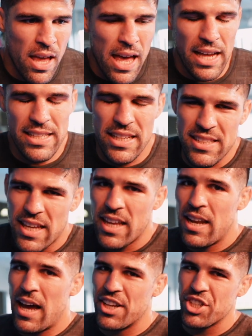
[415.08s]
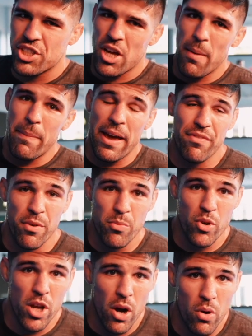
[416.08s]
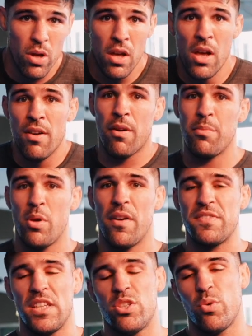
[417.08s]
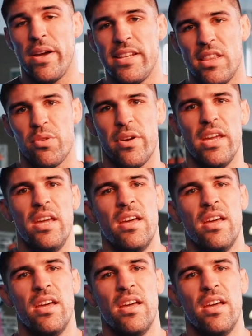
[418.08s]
As I said, I just got back from Rio, from UFC 283.